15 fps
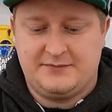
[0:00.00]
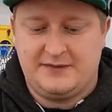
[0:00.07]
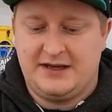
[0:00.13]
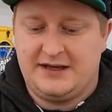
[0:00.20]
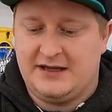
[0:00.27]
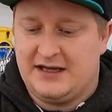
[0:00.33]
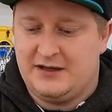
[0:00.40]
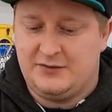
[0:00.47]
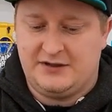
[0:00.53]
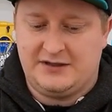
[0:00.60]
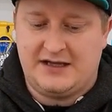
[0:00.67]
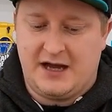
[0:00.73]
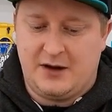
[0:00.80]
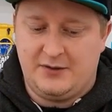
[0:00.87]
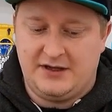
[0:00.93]
And here is
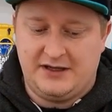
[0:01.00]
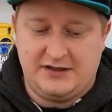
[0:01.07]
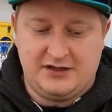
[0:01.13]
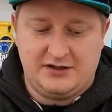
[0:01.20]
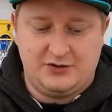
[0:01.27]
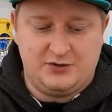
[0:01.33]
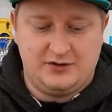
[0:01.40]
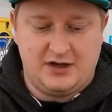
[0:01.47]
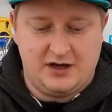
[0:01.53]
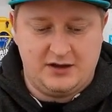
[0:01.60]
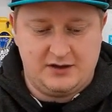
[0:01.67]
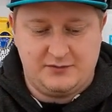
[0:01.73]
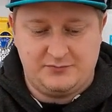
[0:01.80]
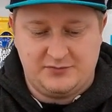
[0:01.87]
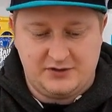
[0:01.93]
now an additional
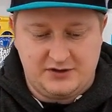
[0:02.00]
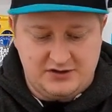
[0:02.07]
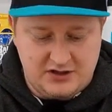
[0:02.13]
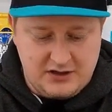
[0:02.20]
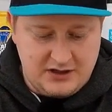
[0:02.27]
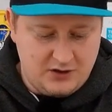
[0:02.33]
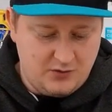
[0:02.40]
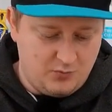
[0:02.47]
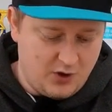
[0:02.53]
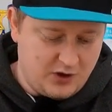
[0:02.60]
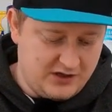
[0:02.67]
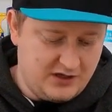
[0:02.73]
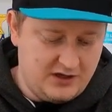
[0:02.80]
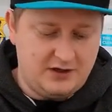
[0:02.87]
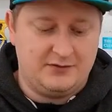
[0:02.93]
color for the chenille
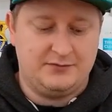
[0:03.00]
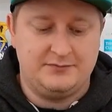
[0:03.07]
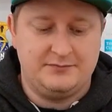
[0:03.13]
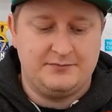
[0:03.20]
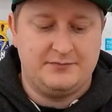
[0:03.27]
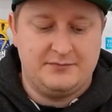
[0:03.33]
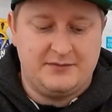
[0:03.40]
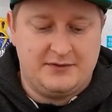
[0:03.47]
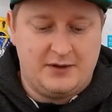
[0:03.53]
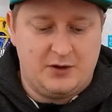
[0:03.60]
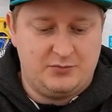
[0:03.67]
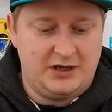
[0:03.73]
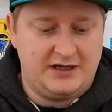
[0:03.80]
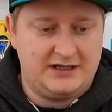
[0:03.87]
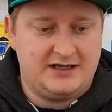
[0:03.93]
wash glove. A
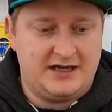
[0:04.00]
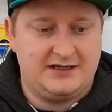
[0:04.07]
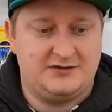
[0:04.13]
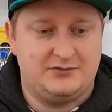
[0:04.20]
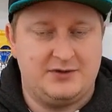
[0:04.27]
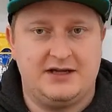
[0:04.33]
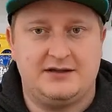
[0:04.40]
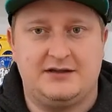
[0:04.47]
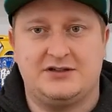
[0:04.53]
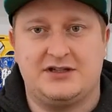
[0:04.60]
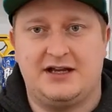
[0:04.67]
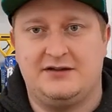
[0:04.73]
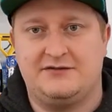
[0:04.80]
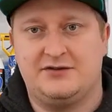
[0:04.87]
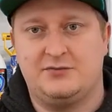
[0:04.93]
really nice red.
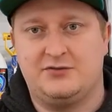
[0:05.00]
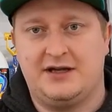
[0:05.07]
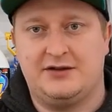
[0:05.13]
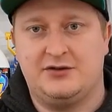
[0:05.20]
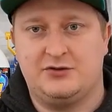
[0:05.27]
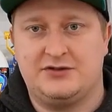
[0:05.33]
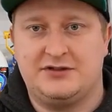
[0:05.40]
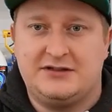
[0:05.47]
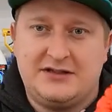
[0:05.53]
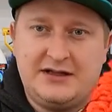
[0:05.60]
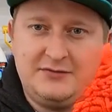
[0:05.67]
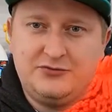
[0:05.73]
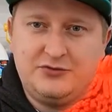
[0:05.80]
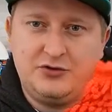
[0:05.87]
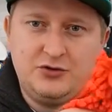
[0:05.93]
Check if the red looks the
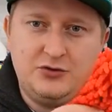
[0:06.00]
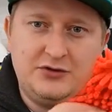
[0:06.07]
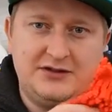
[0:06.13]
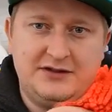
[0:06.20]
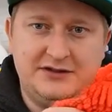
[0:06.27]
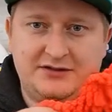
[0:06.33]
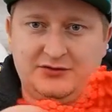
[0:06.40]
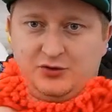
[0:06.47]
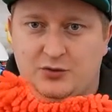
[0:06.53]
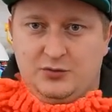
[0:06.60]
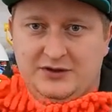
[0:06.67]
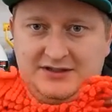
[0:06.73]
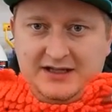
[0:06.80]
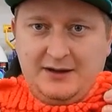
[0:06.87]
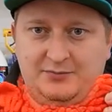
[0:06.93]
same for you, since it's
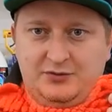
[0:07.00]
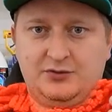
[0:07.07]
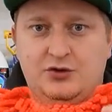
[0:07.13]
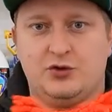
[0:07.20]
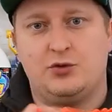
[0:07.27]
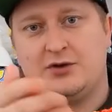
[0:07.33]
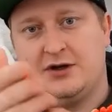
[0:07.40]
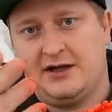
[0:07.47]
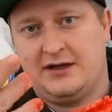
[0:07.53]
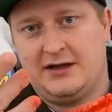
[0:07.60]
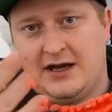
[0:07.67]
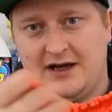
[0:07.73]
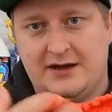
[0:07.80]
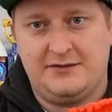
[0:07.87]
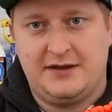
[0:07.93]
always camera recording and
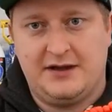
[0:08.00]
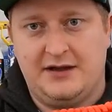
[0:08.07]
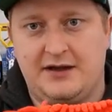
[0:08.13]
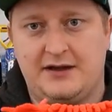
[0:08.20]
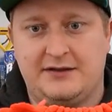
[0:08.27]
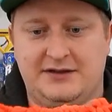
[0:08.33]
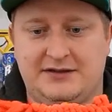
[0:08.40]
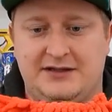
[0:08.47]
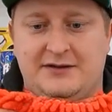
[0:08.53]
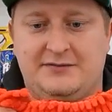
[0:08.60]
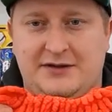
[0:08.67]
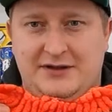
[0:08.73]
live, to see if it